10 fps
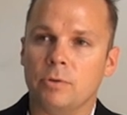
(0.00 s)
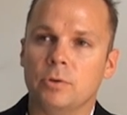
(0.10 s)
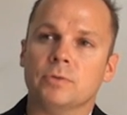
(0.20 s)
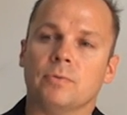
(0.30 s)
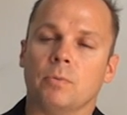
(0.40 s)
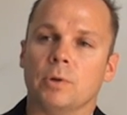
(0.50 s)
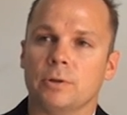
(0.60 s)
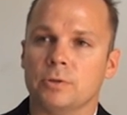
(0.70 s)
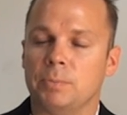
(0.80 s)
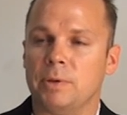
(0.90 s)
useful will
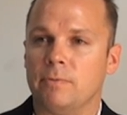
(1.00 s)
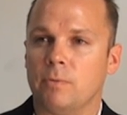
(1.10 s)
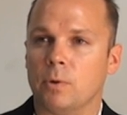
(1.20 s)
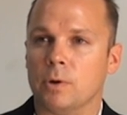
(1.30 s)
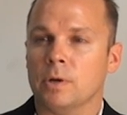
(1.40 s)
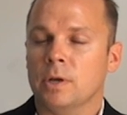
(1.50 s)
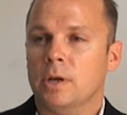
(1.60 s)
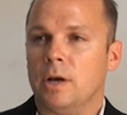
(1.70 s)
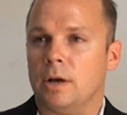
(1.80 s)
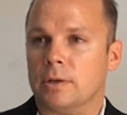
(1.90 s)
those be for
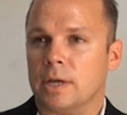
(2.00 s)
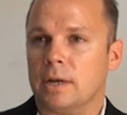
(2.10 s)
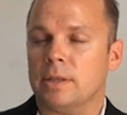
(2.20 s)
kind